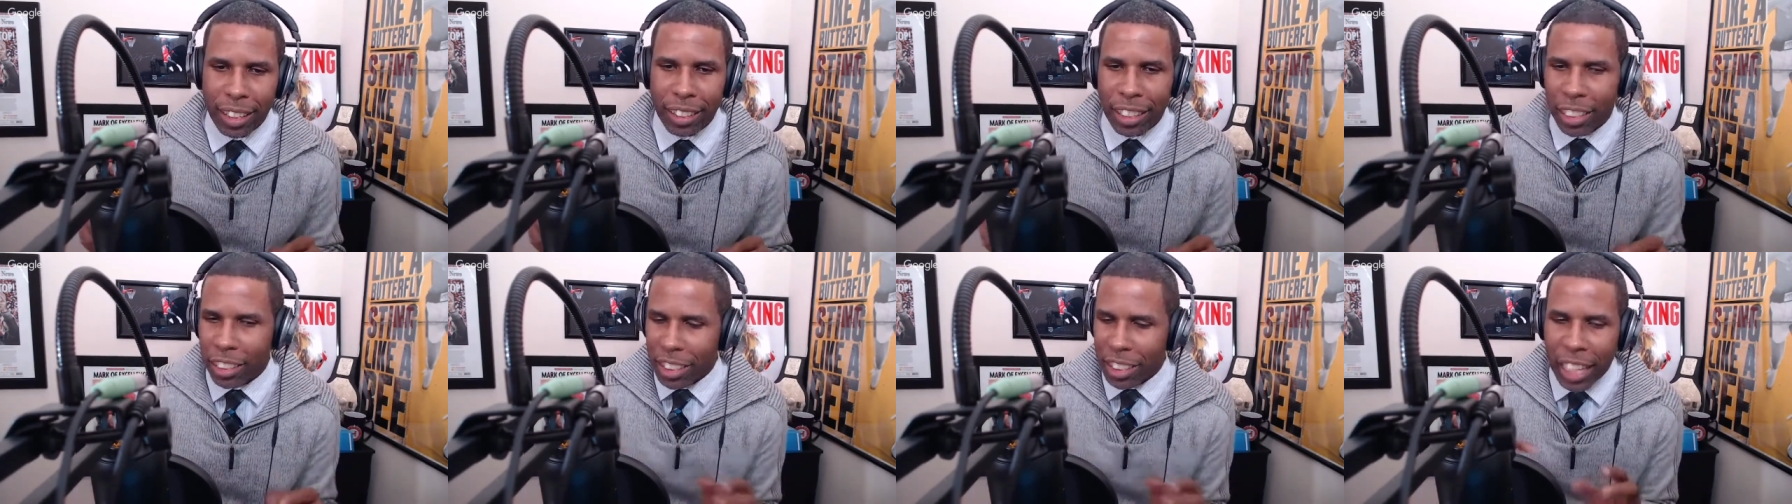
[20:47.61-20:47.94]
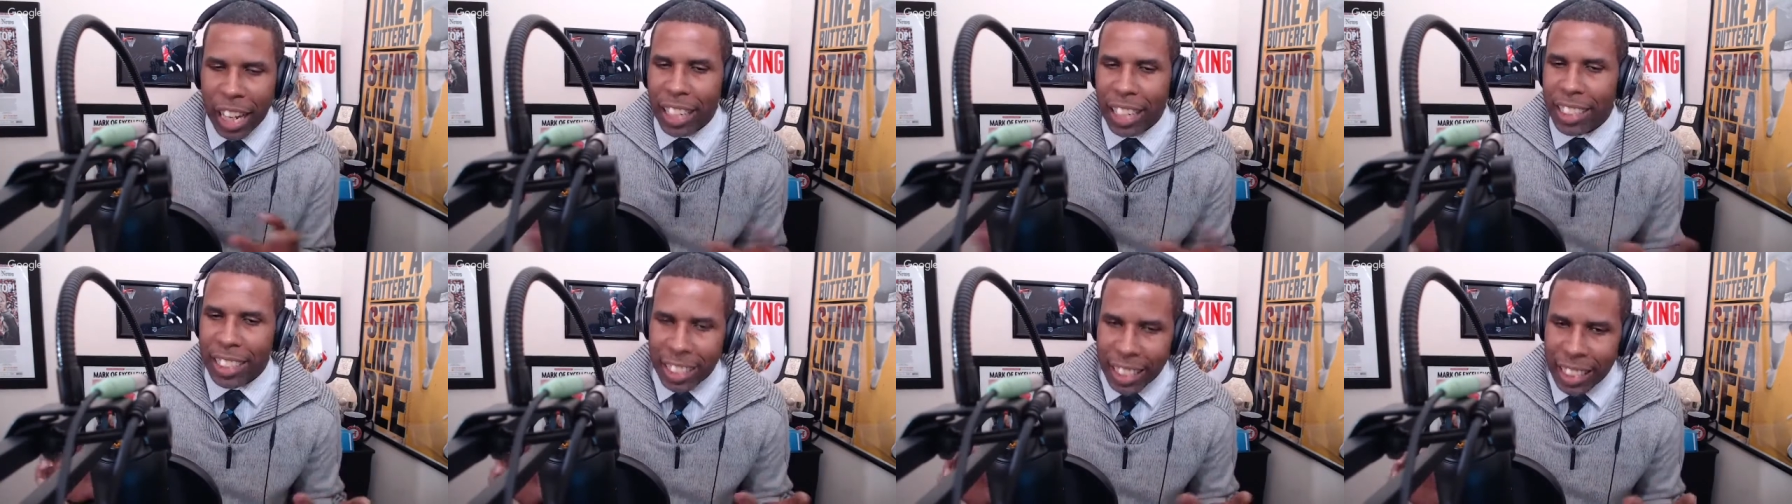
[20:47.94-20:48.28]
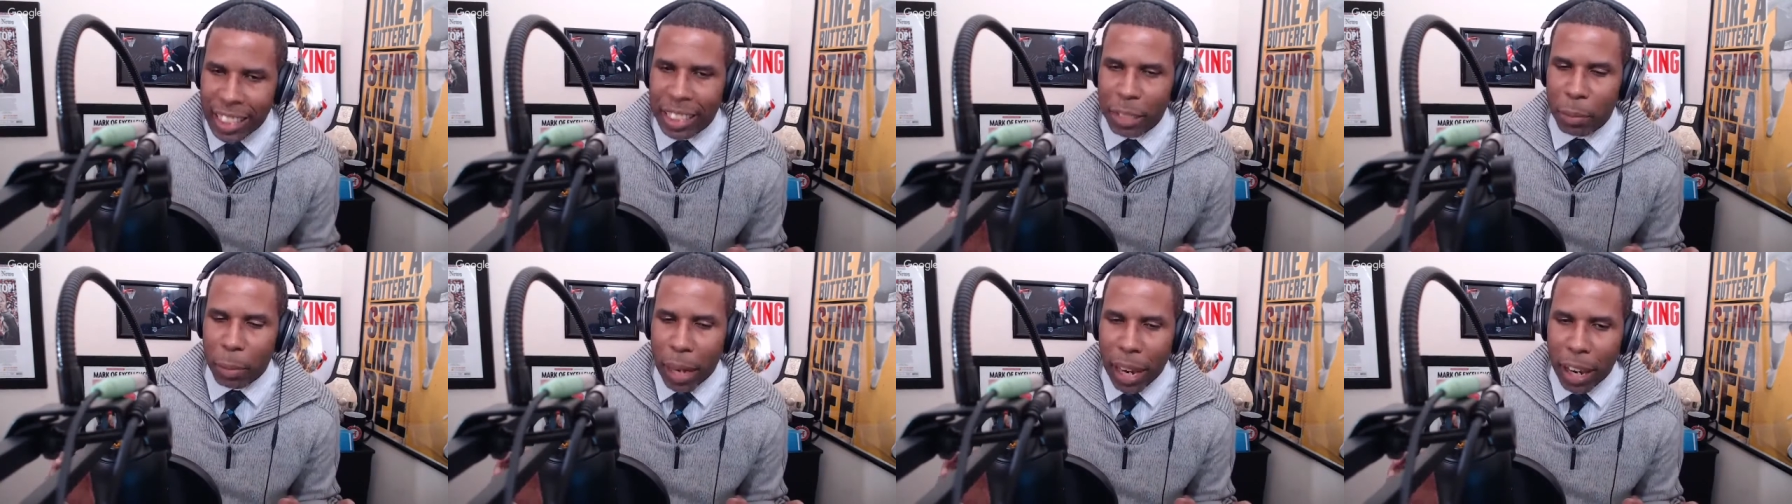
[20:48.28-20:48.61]
There's not
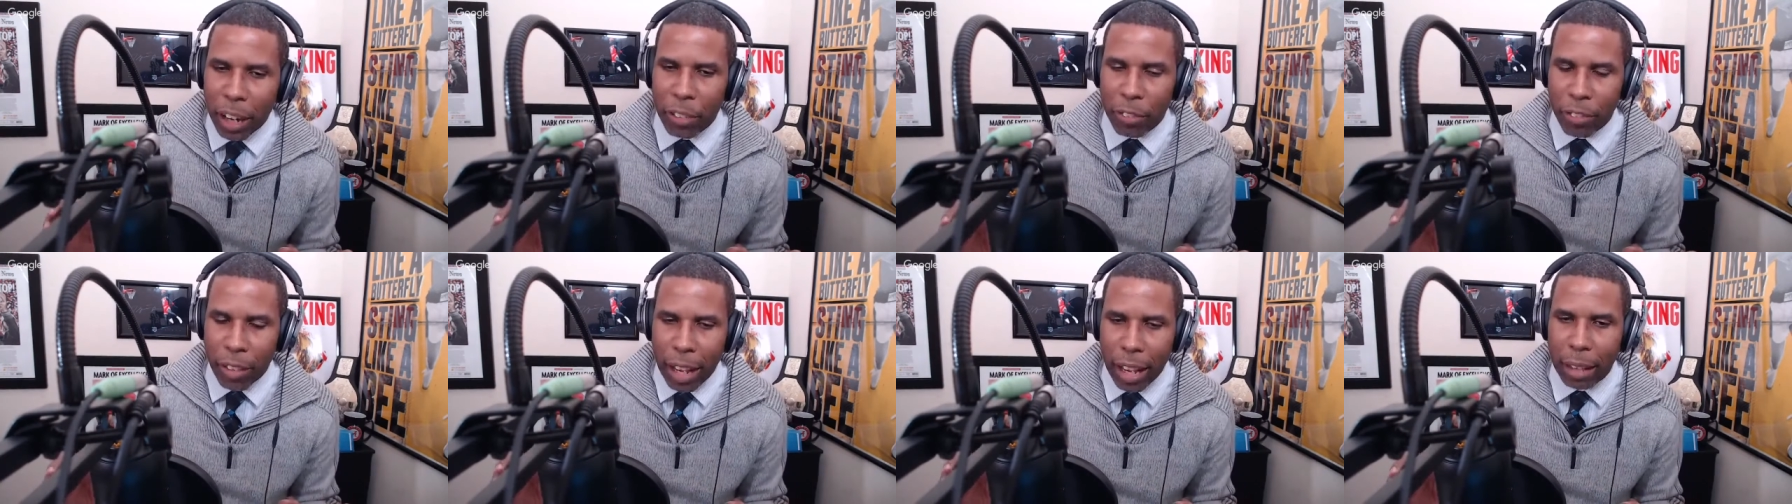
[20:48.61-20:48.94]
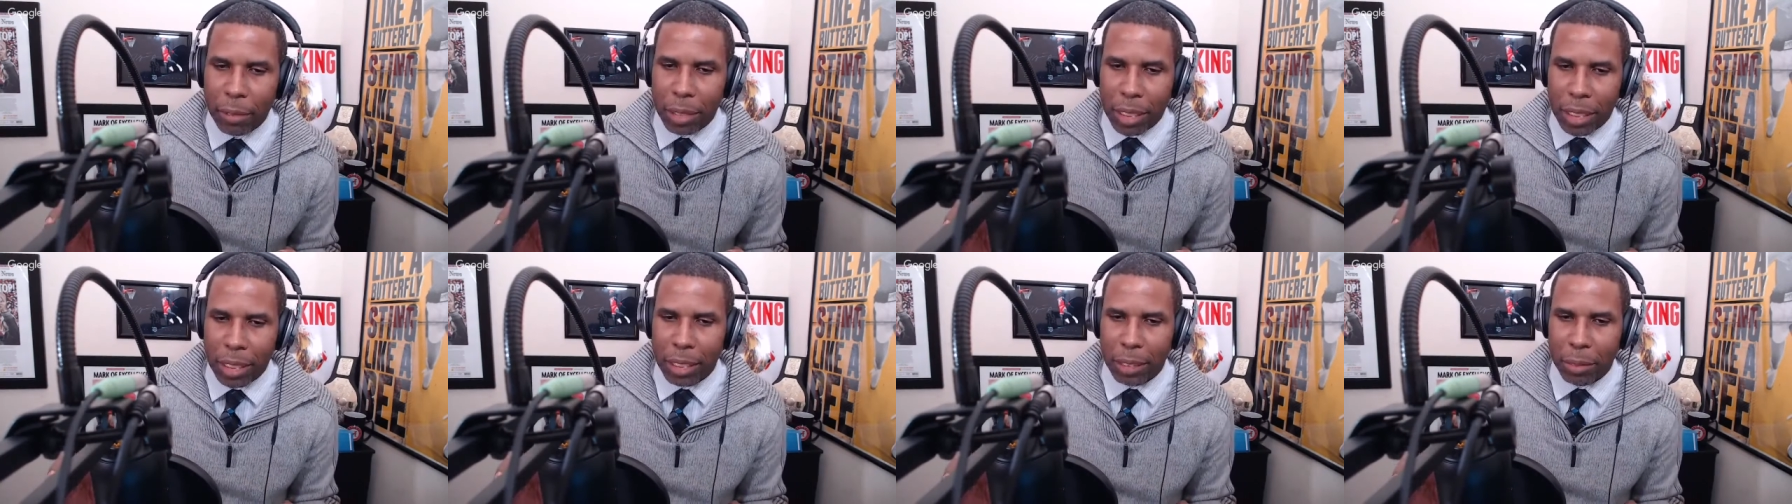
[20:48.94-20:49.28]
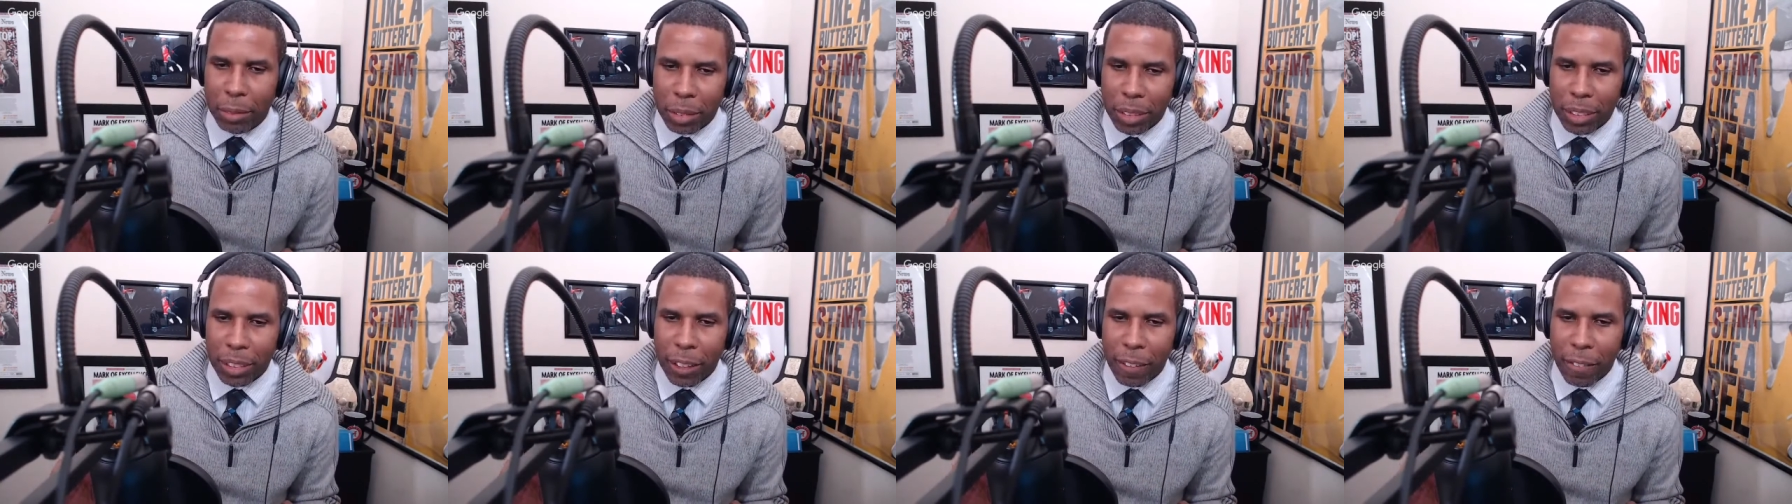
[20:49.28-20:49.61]
6 Power 5
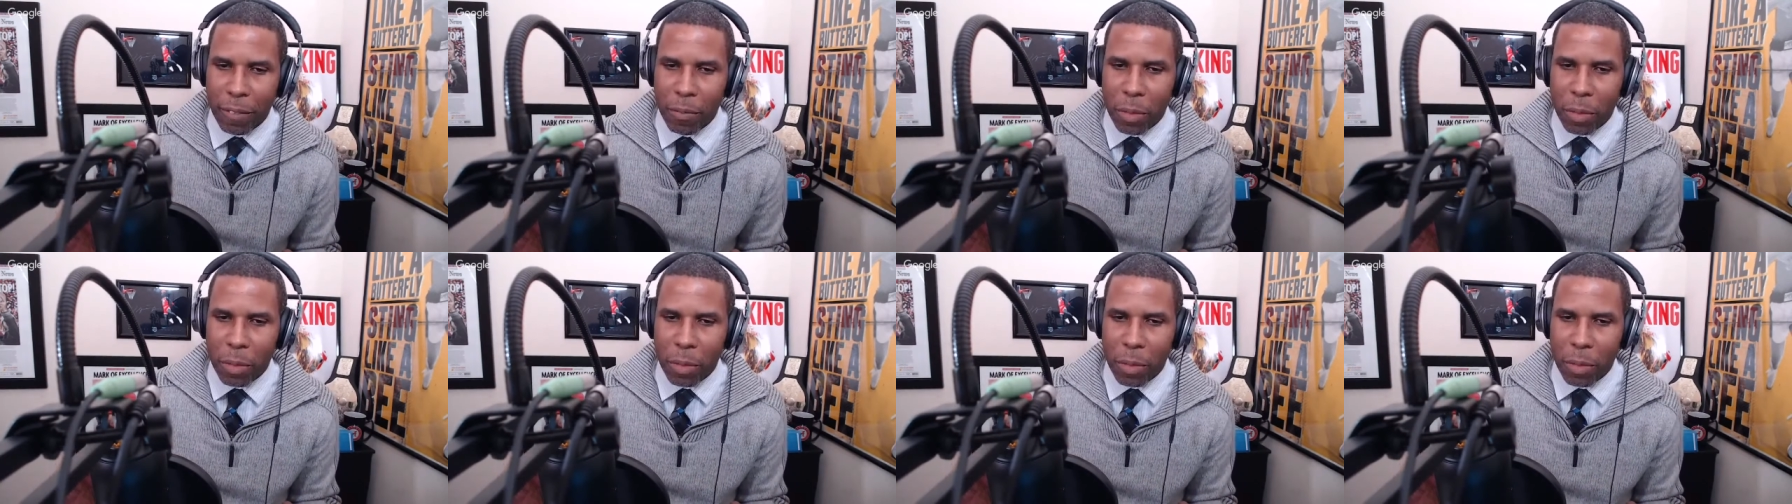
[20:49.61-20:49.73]
teams.